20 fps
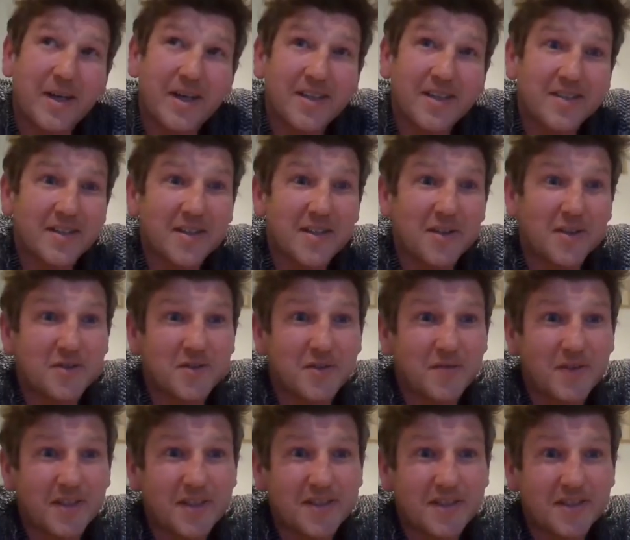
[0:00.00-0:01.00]
balance and
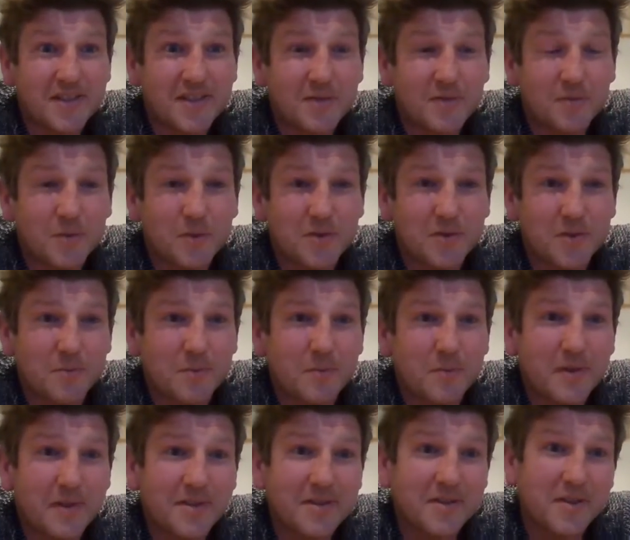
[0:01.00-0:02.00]
conservation of what you're
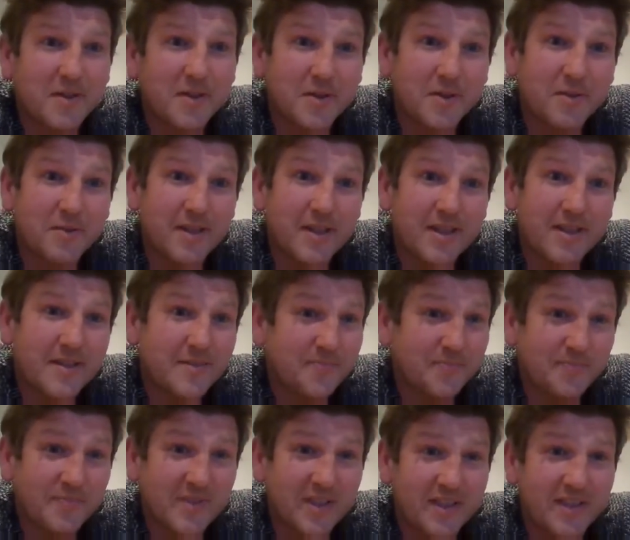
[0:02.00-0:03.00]
prepared to do,
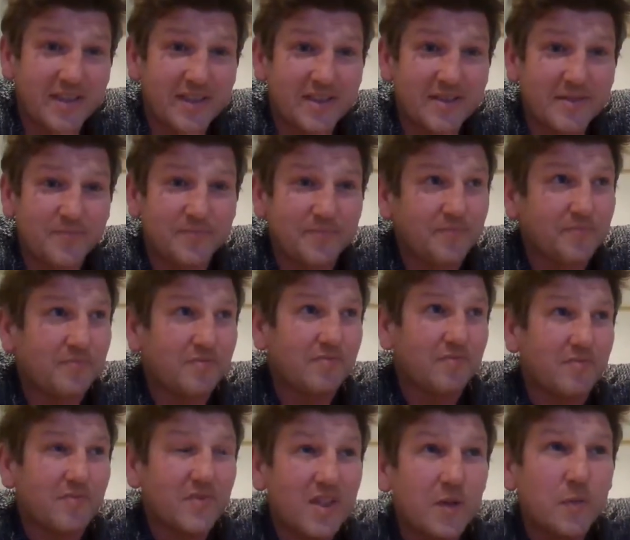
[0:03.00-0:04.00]
really.
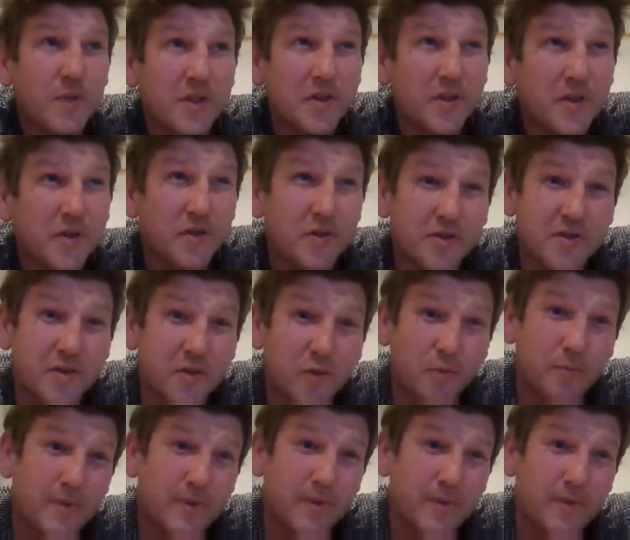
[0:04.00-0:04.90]
We do use no